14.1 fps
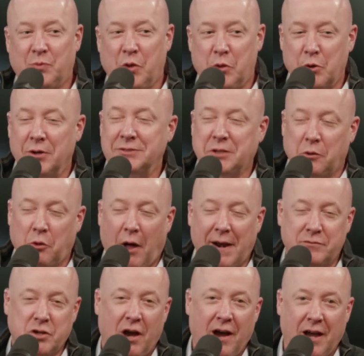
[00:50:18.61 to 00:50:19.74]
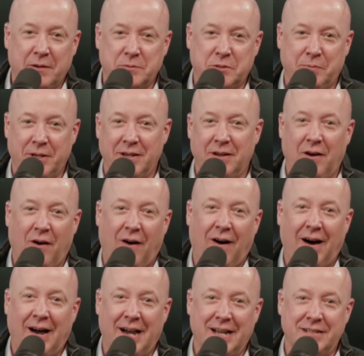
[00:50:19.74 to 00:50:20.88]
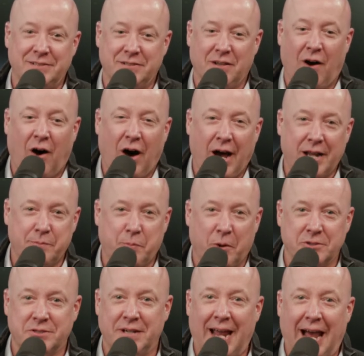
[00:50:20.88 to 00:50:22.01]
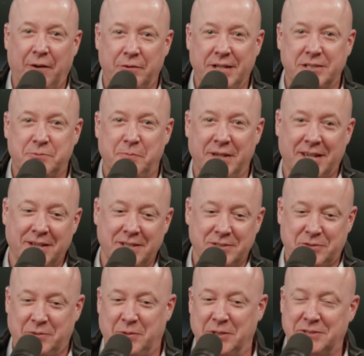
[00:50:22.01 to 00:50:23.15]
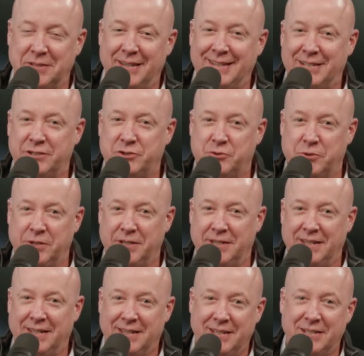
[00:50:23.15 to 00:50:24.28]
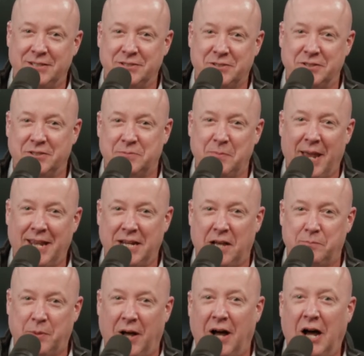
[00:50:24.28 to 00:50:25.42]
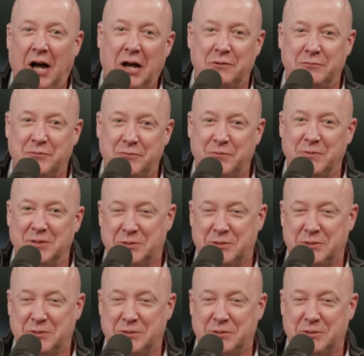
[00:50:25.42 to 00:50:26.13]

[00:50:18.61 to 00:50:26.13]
that there is a lot of time spent on odd personalities because this industry is is made up of,